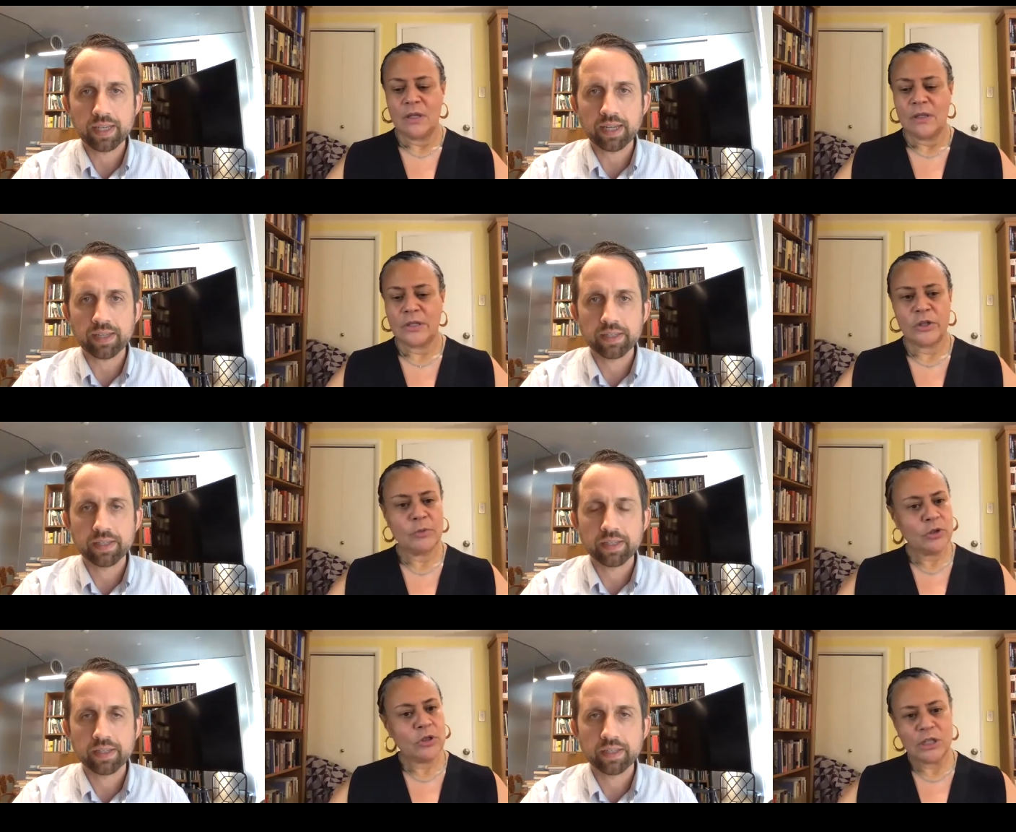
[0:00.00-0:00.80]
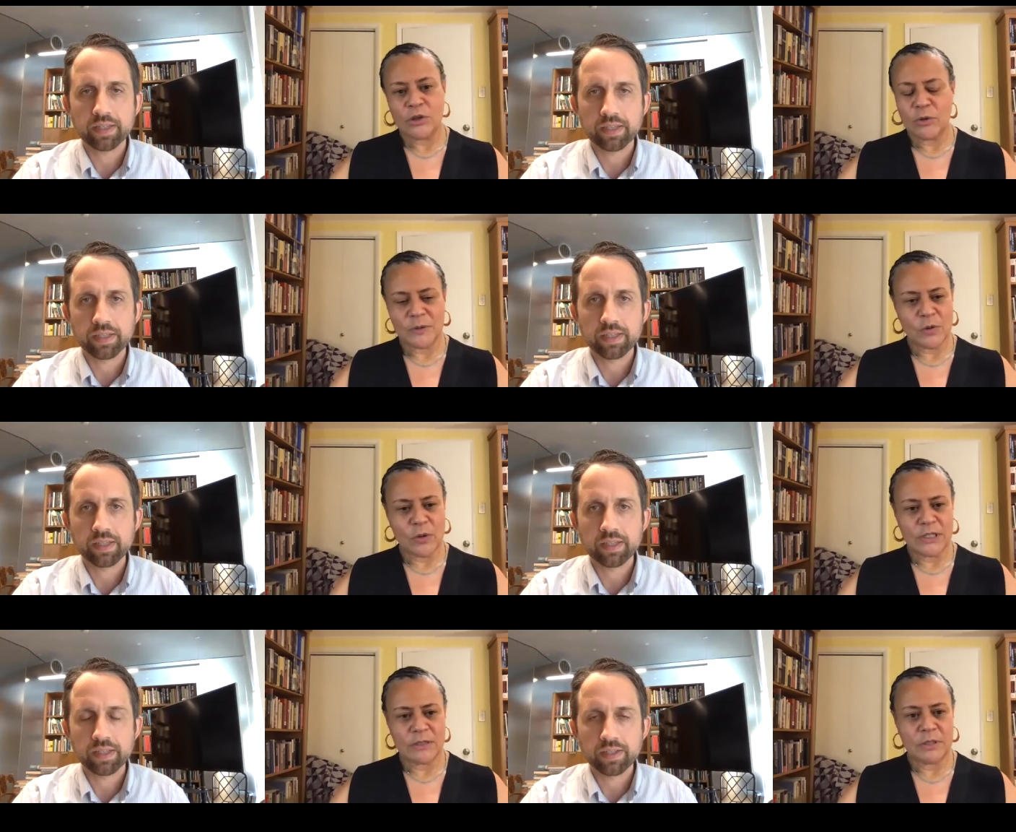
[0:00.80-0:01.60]
Speaker 1: The community knew it was going to
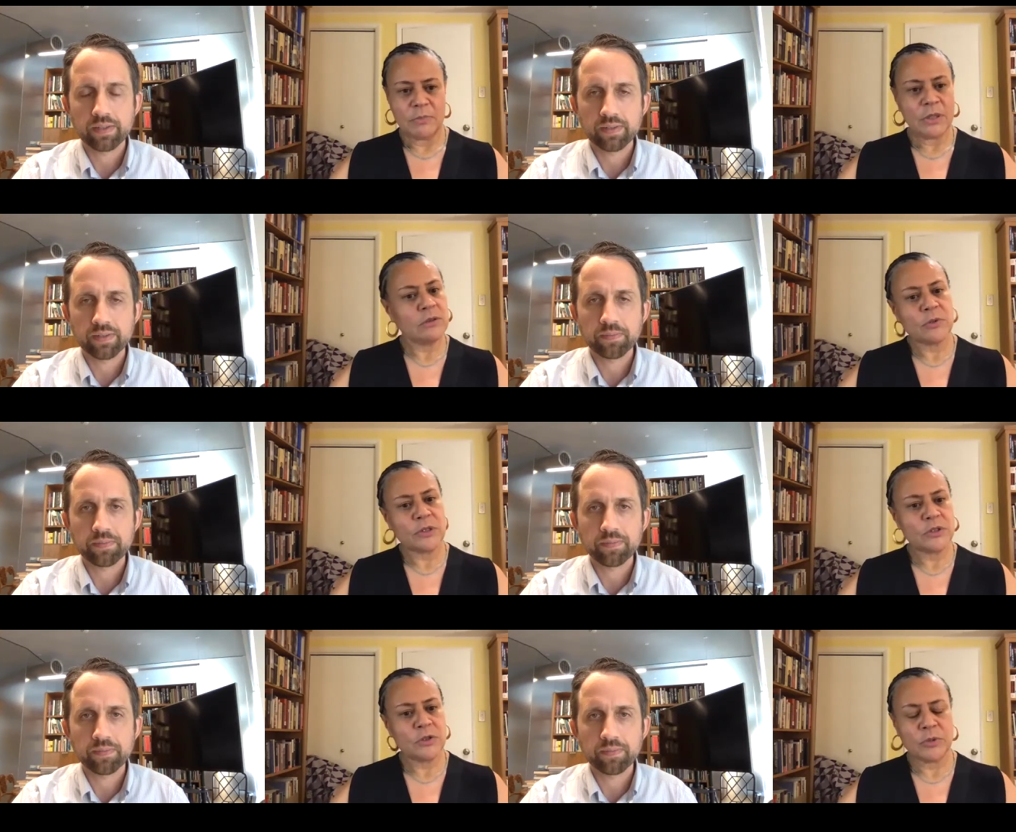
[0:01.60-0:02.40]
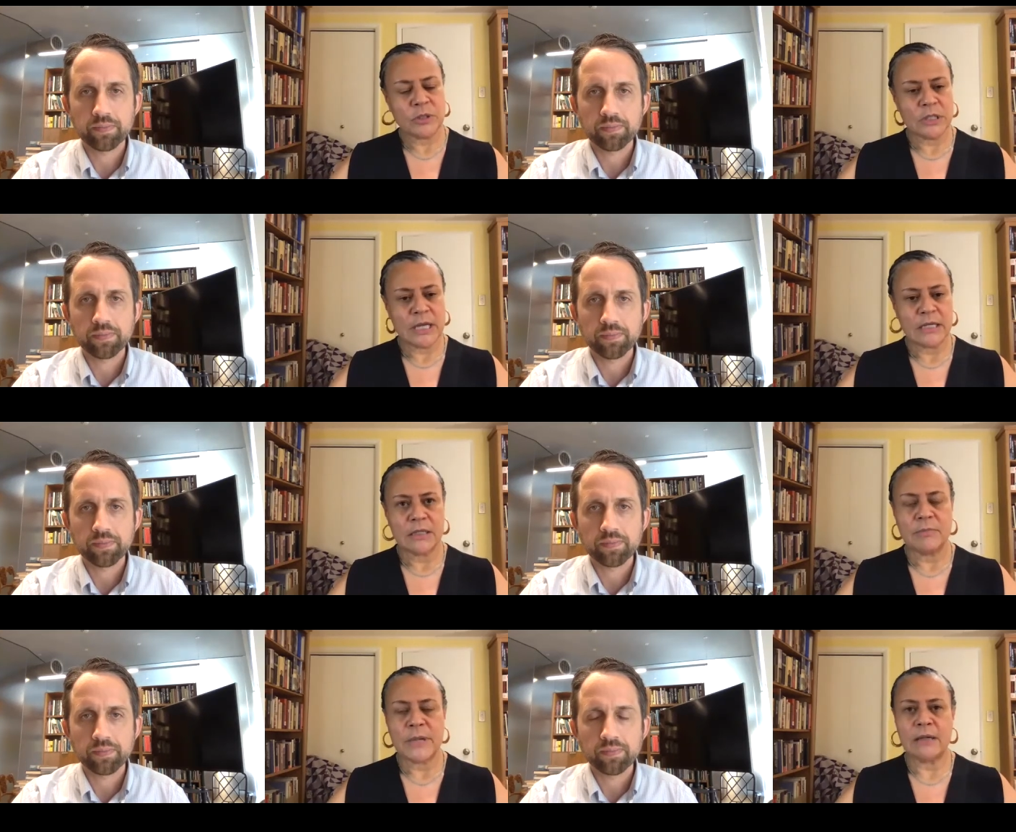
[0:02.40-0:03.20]
be built. They were super excited
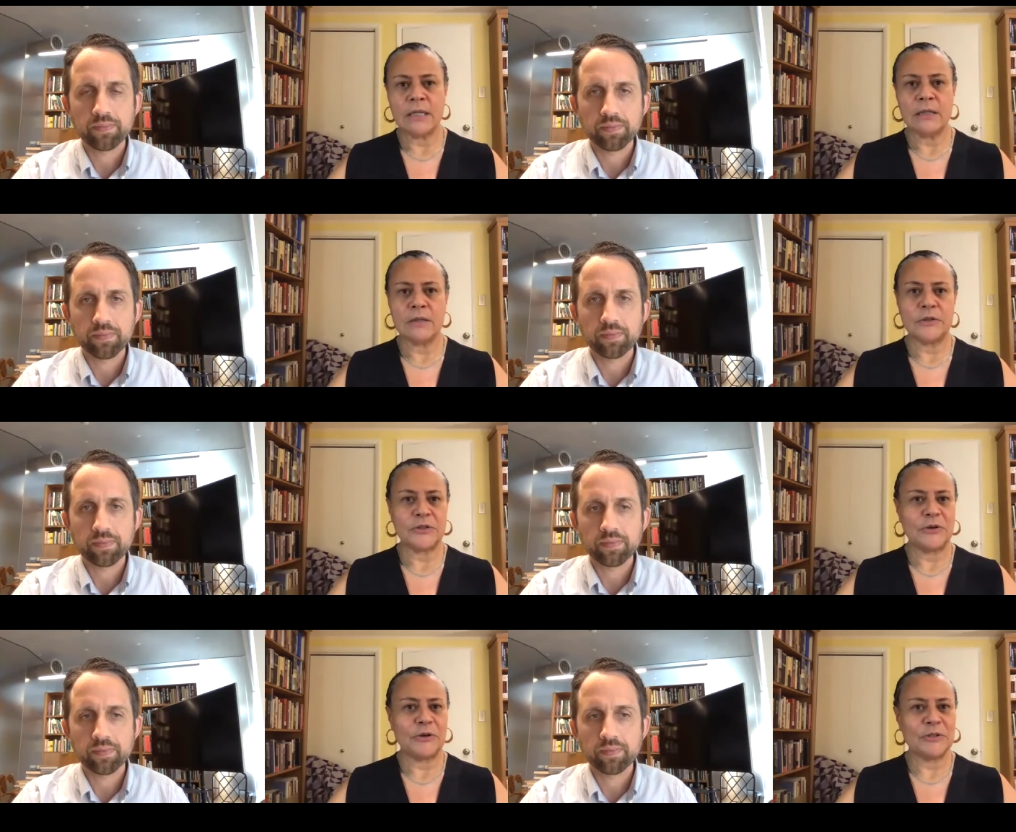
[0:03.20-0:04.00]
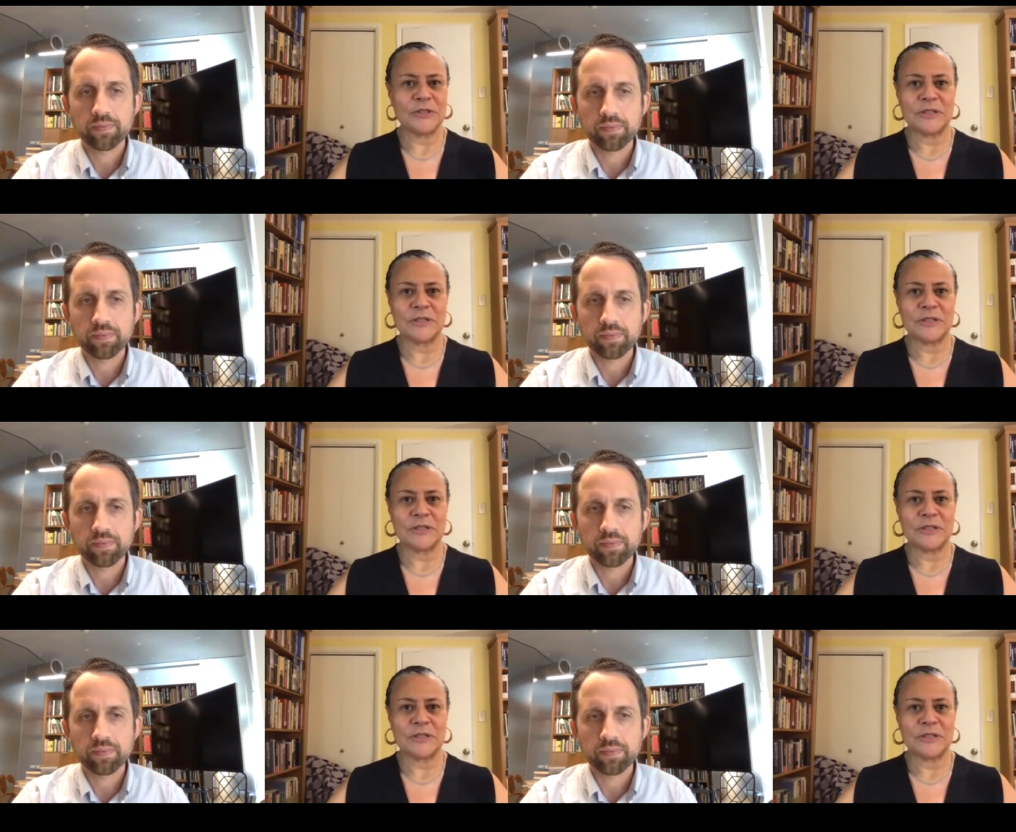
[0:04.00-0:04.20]
about it. There's a Girl